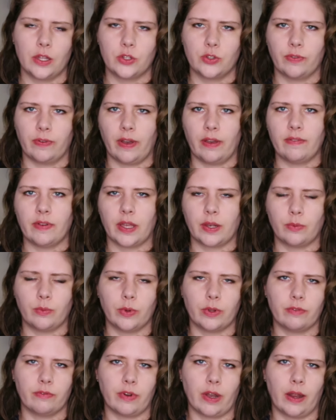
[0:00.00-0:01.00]

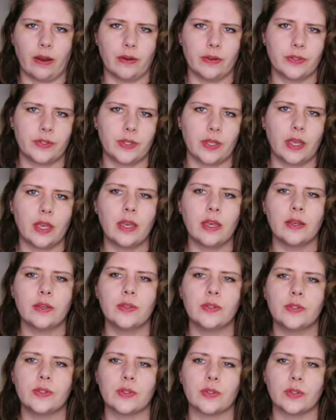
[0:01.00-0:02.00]
H5N1 virus
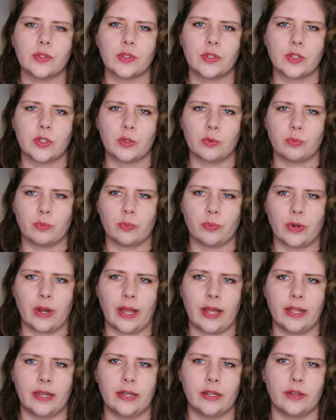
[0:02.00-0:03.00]
is
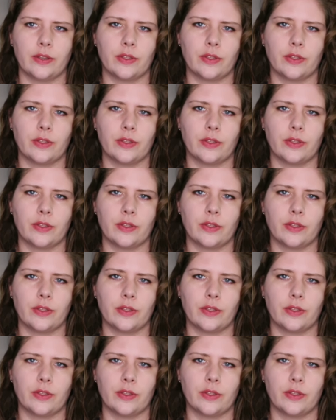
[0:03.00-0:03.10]
spread